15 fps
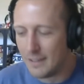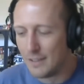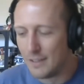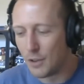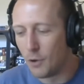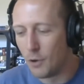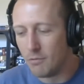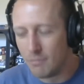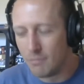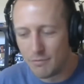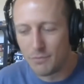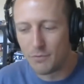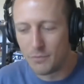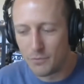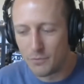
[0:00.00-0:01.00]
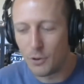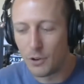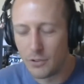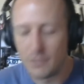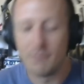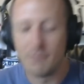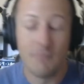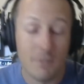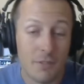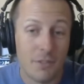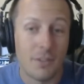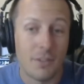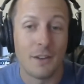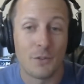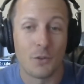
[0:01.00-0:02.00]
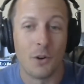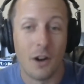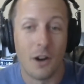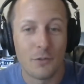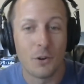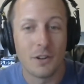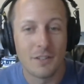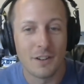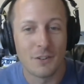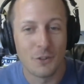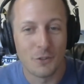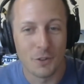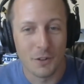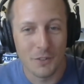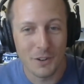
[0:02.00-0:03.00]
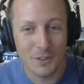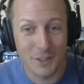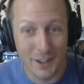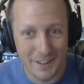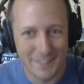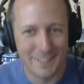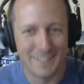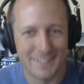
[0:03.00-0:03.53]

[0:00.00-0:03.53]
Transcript: So first, thanks for offering such a service.